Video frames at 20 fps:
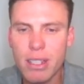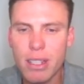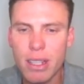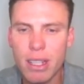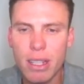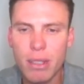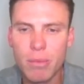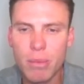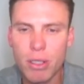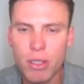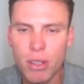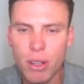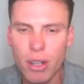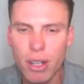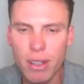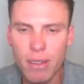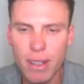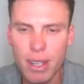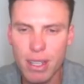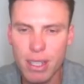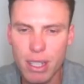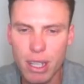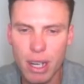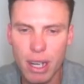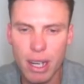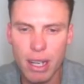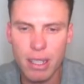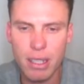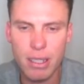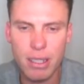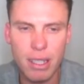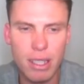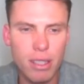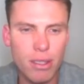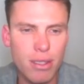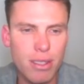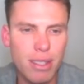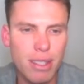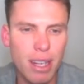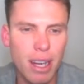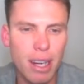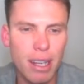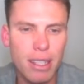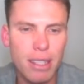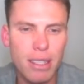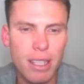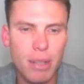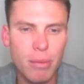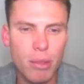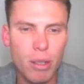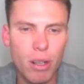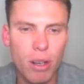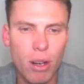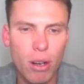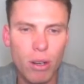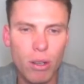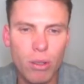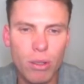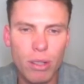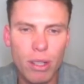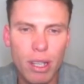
I think the majority of these guys in your starting team are hold.